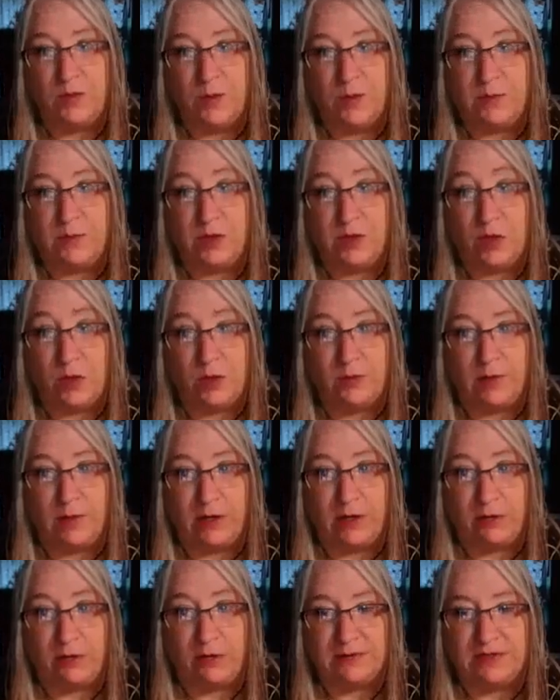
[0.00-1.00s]
remember going to
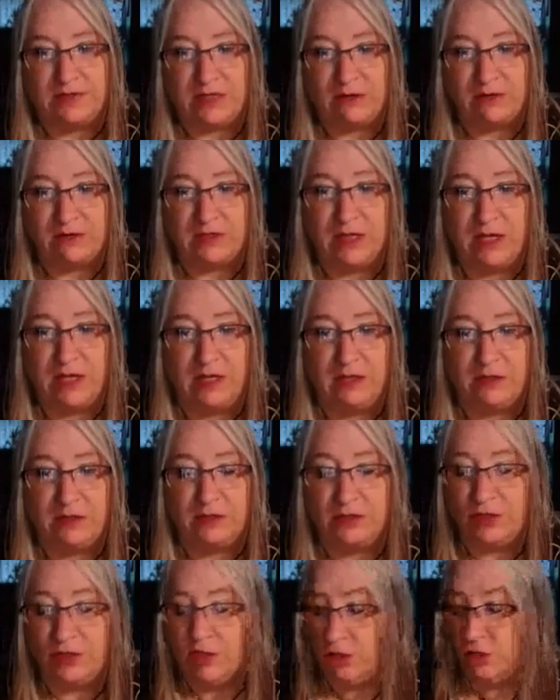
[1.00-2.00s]
my grandma's house,
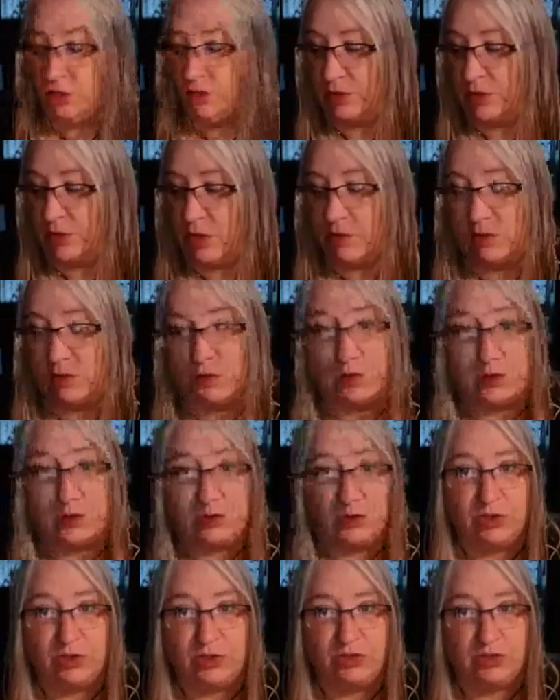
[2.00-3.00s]
and she would always
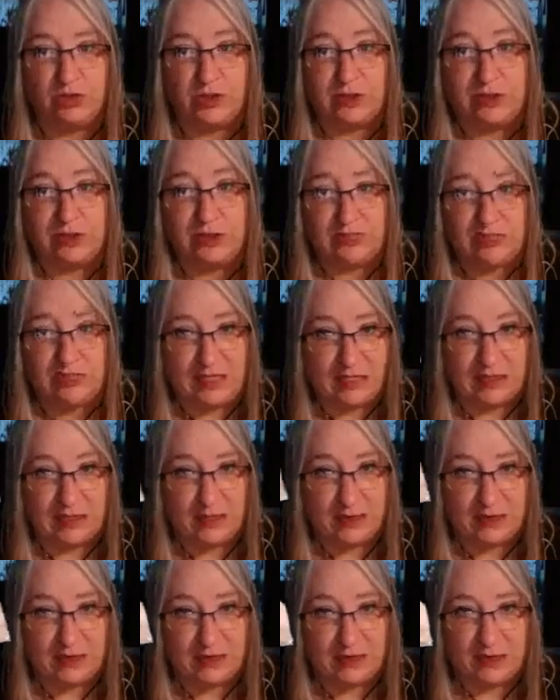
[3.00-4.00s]
want you to drink tea.
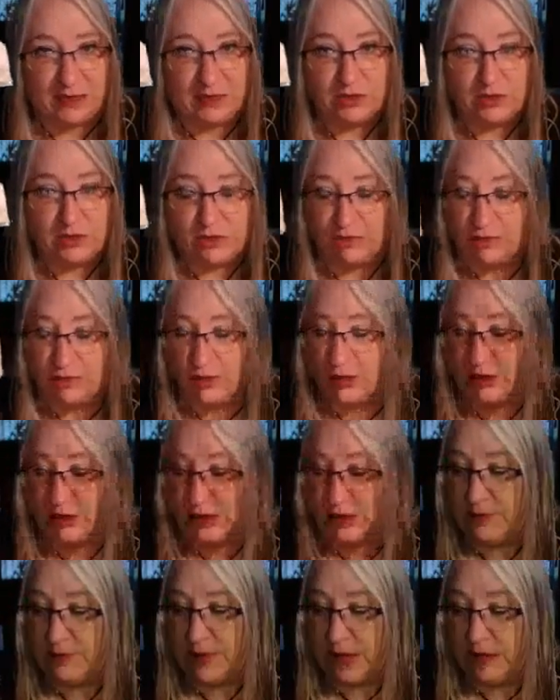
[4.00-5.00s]
So I have a little
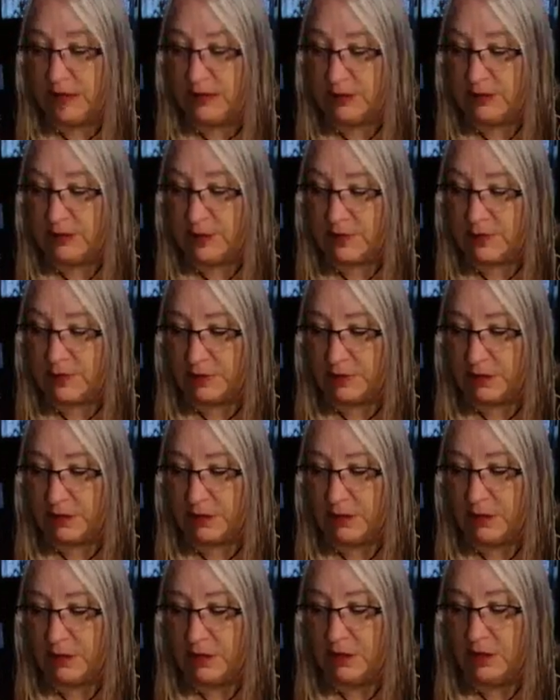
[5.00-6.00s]
tea bag to go in there.
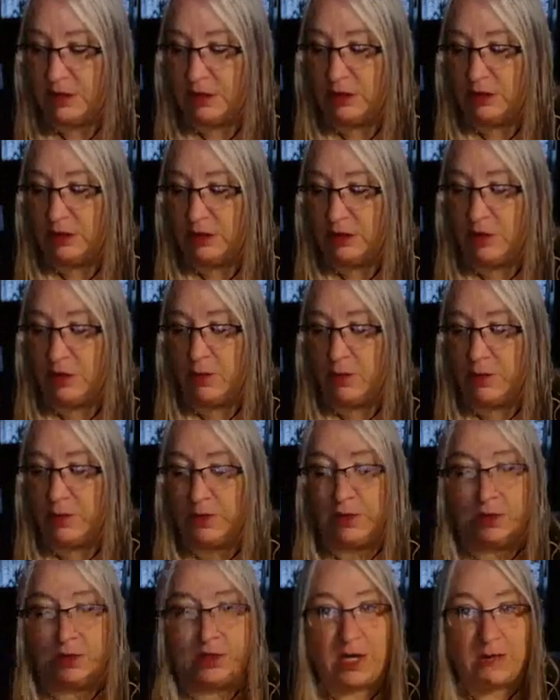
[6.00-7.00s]
You'd
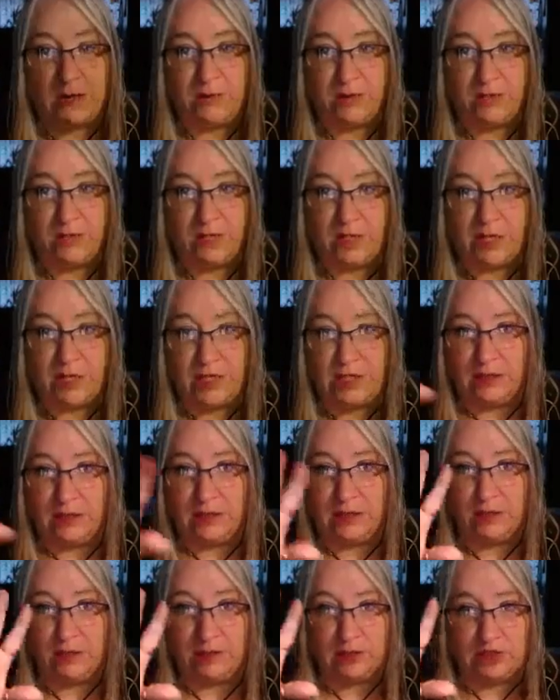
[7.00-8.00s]
open her cupboard,
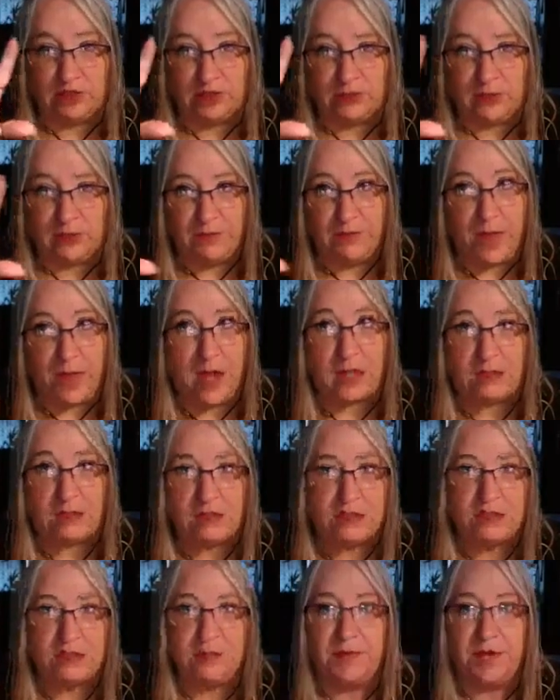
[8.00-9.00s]
and there would just be
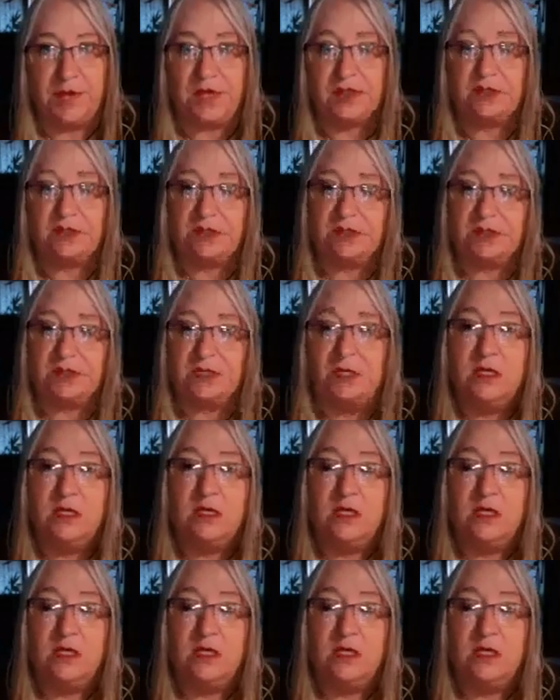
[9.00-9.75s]
boxes and boxes